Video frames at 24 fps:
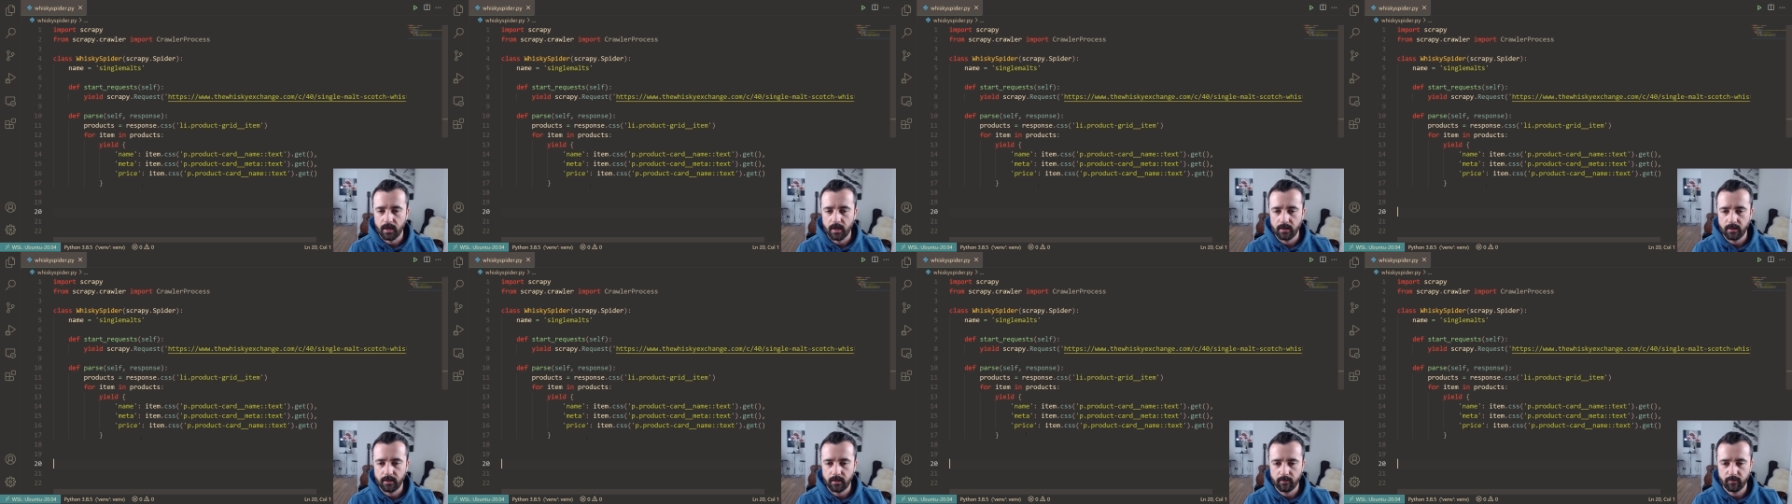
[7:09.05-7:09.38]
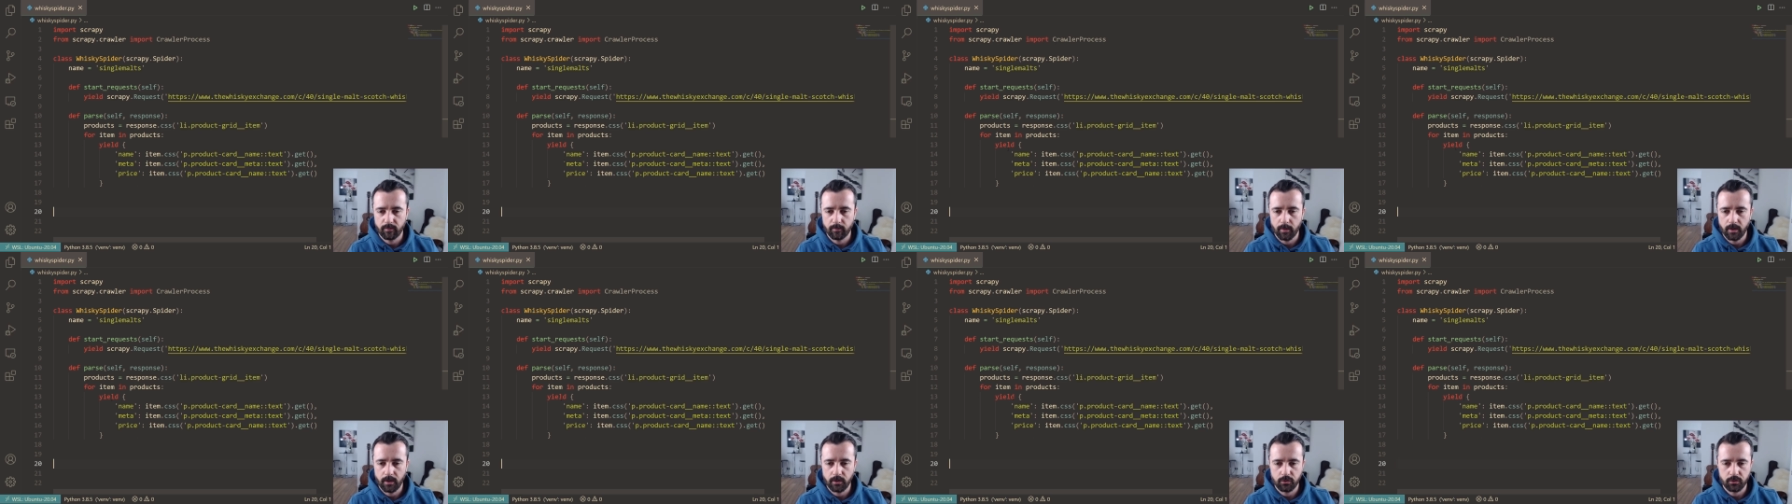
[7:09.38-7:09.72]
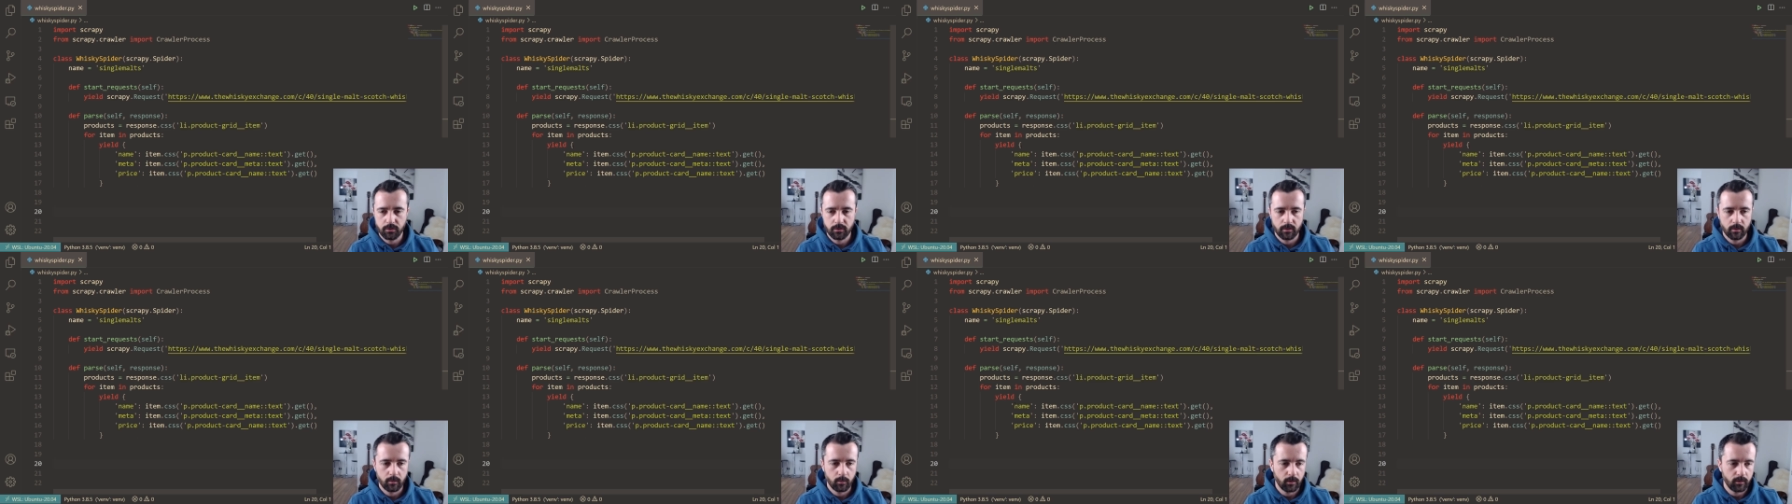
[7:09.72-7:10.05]
and the
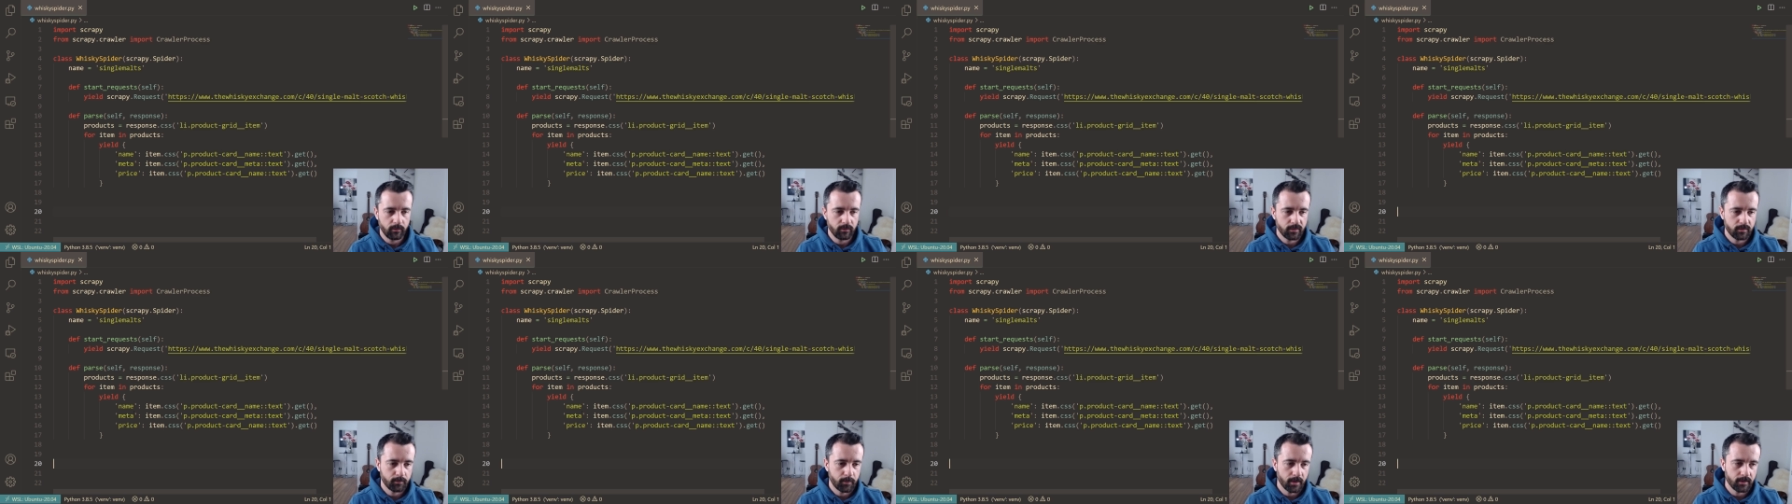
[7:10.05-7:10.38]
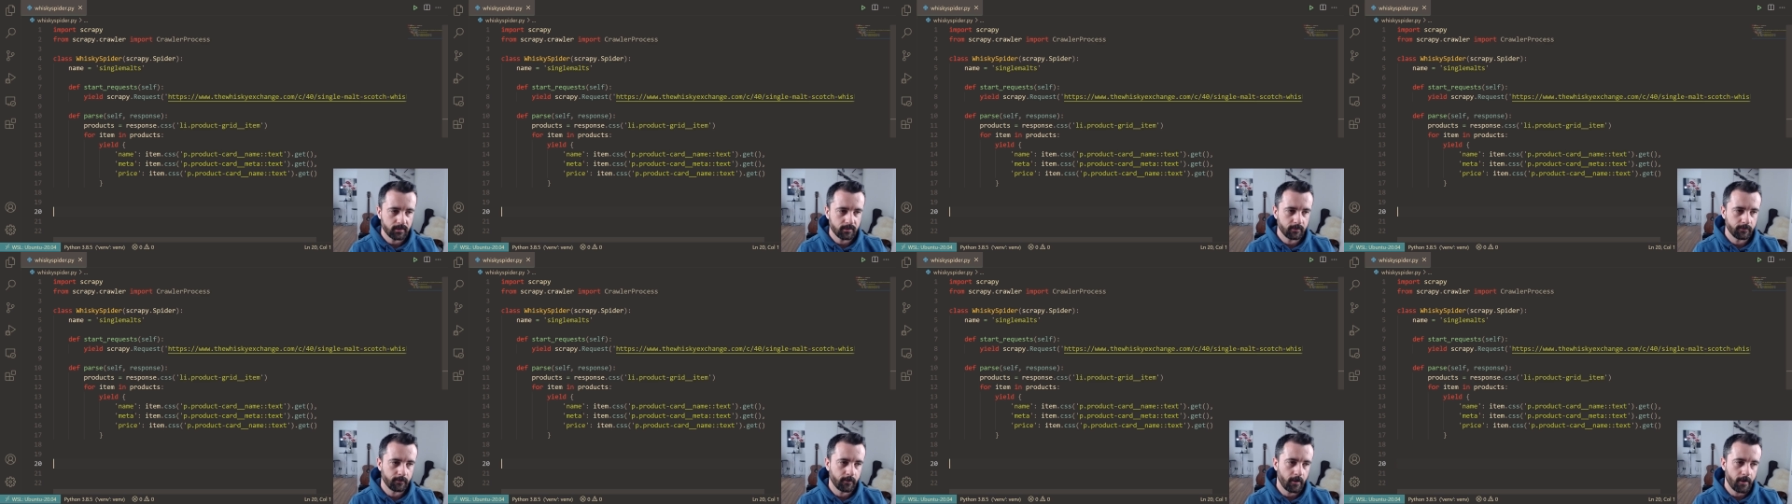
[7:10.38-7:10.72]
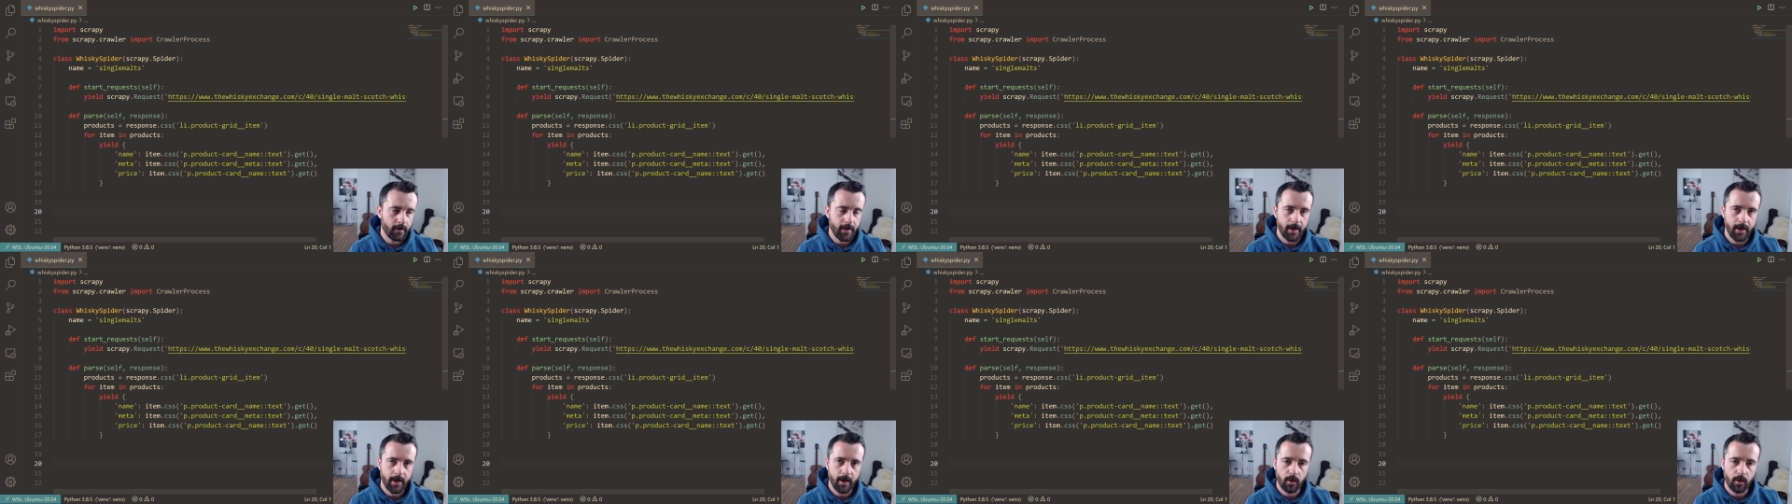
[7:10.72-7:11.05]
information that we've specified
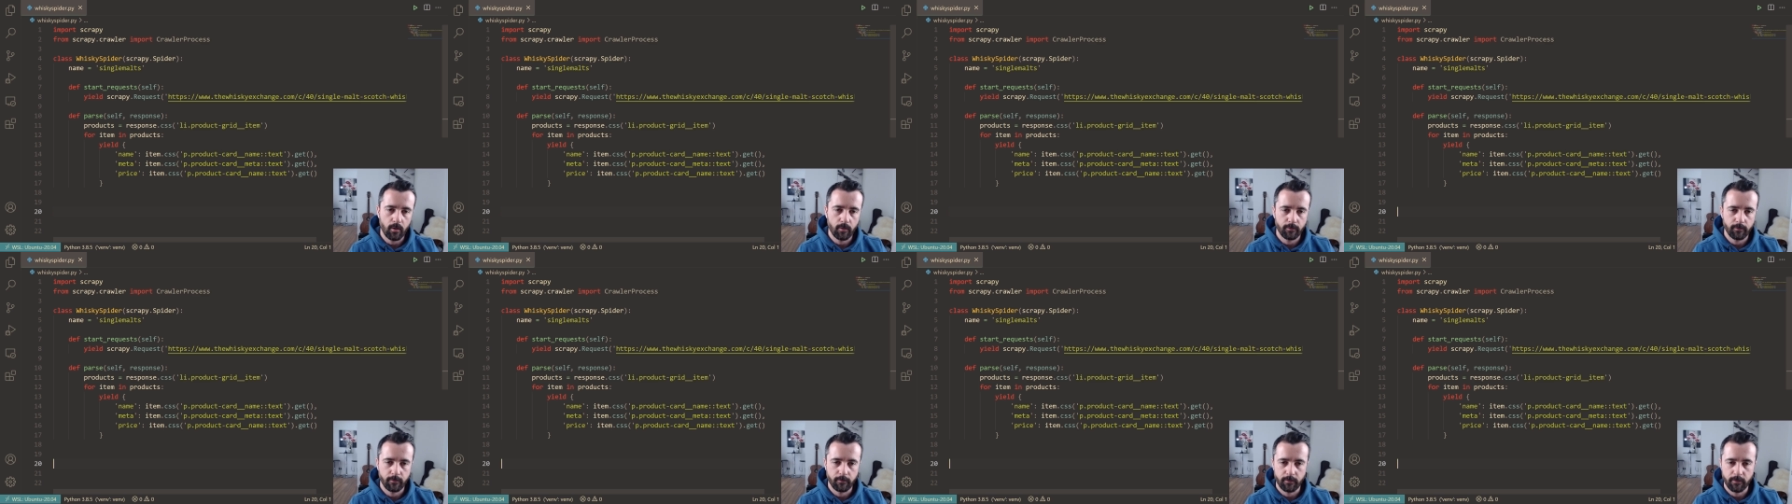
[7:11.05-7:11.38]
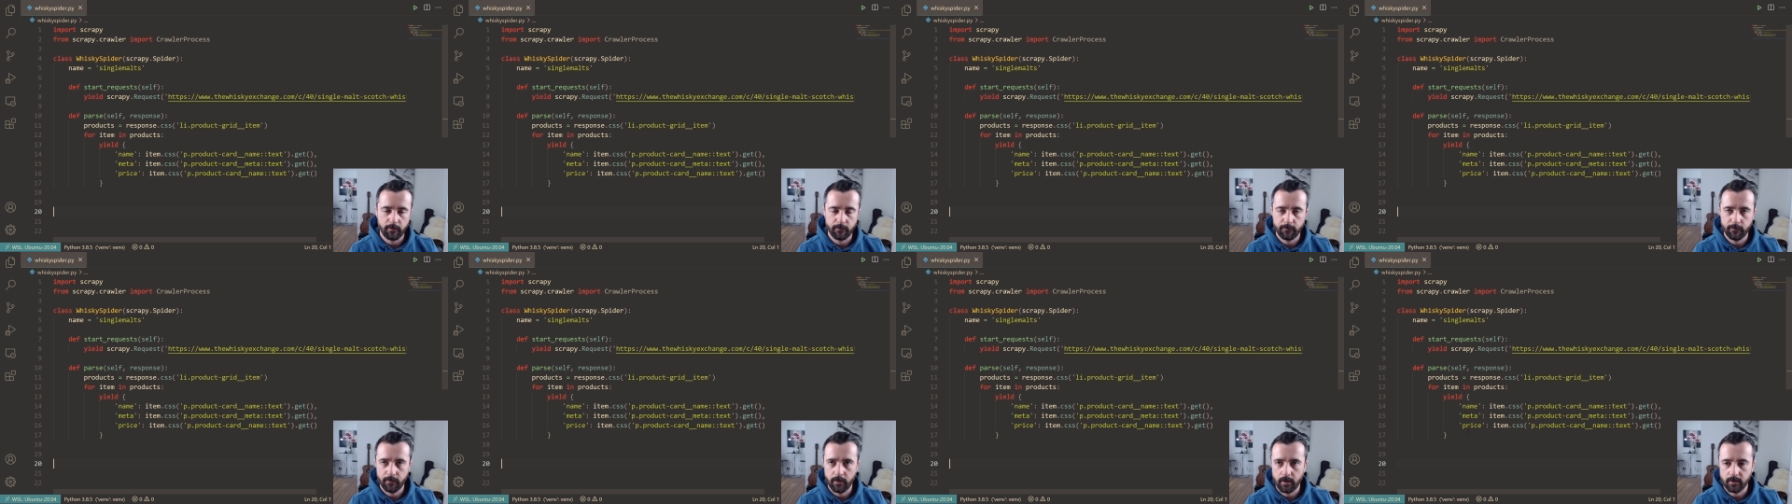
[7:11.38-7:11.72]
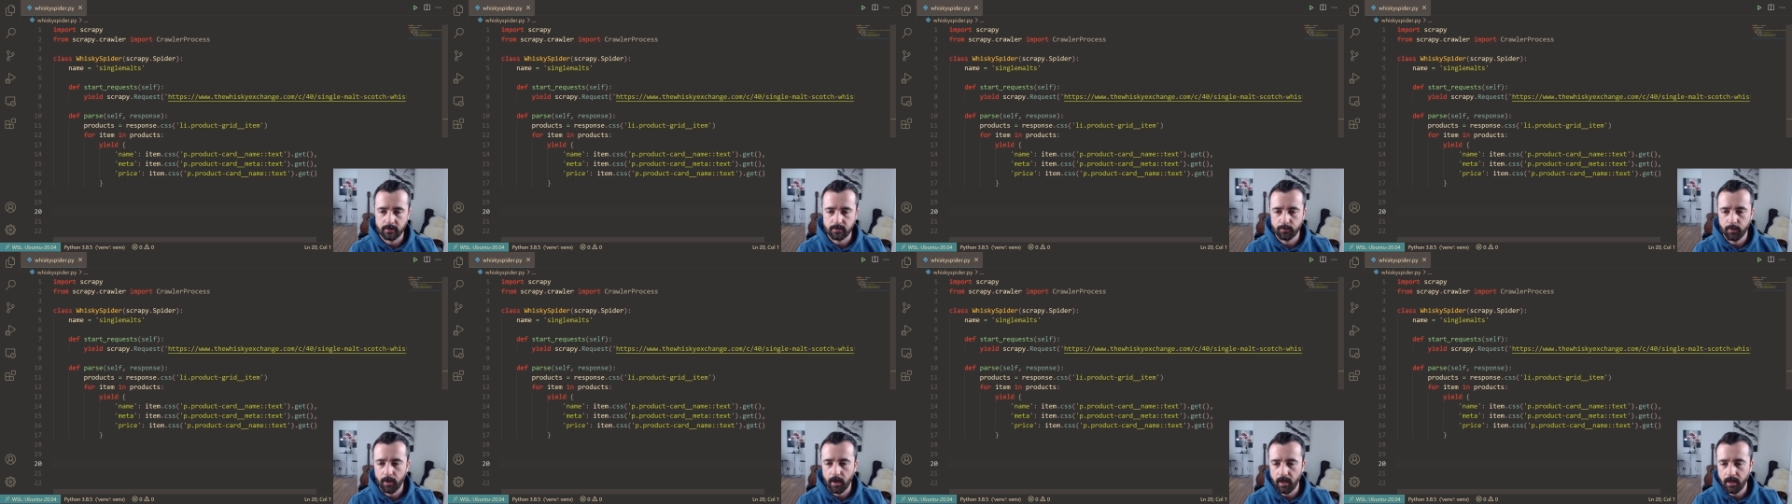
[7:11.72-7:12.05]
here off of the
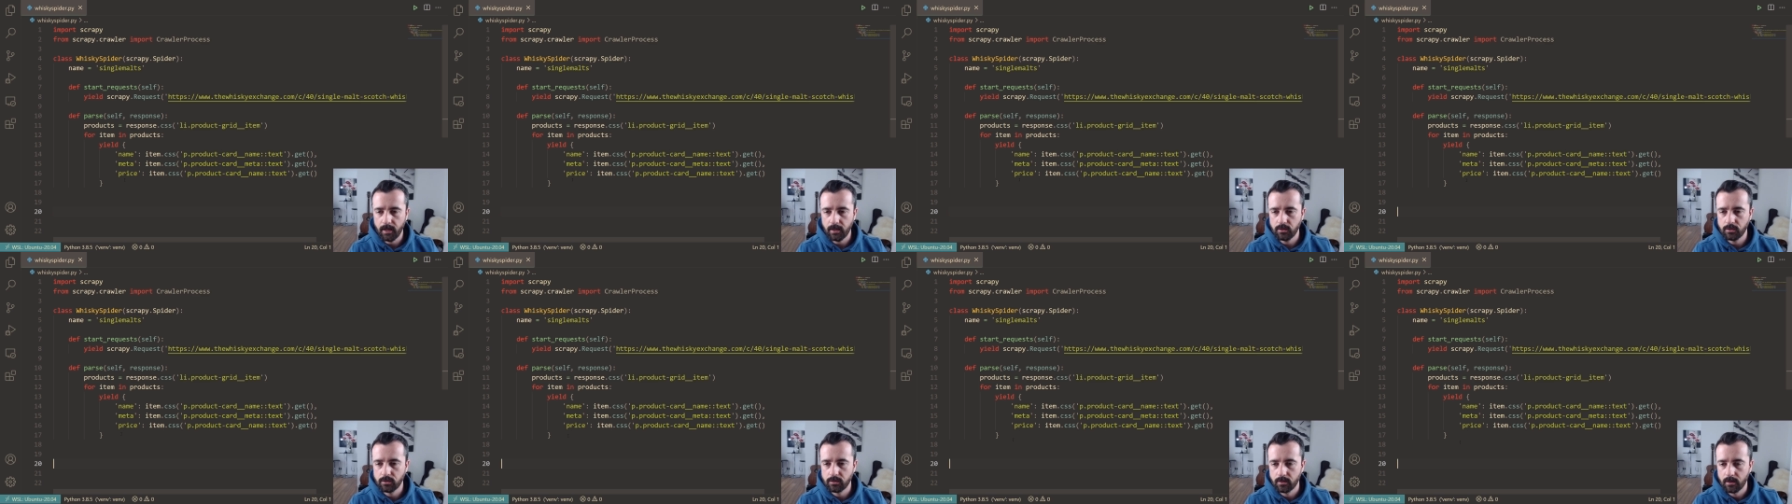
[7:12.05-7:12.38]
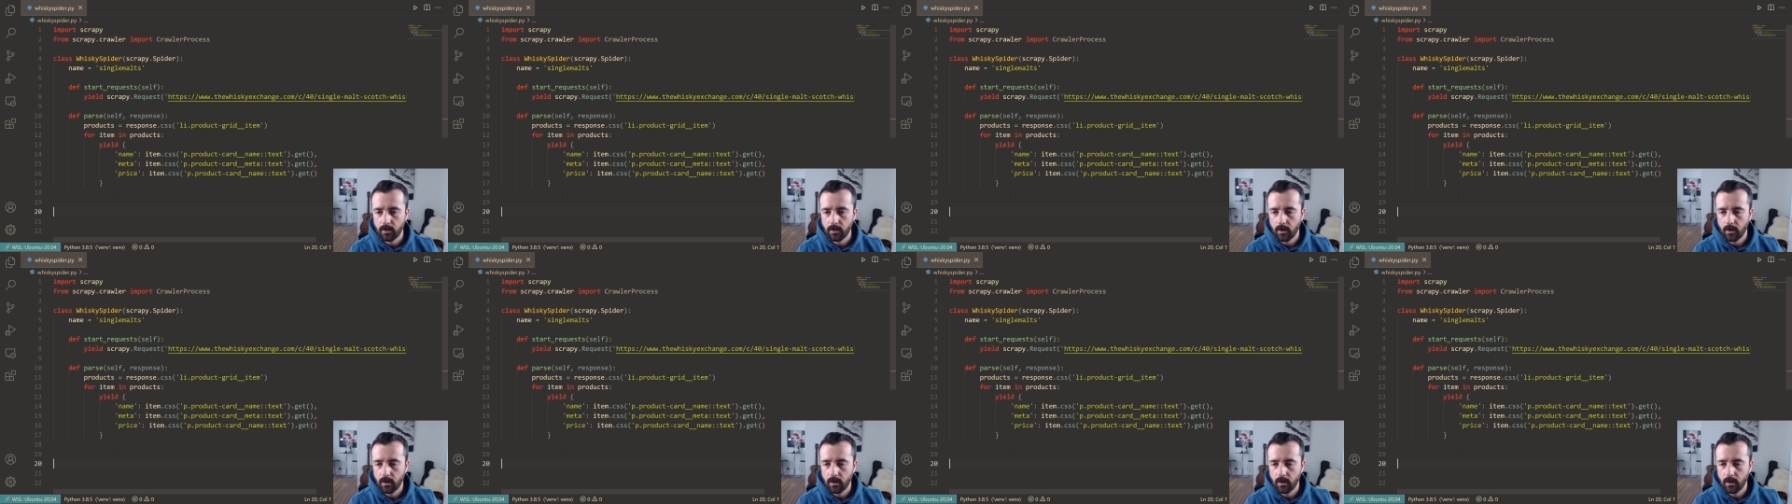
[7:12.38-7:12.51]
first page,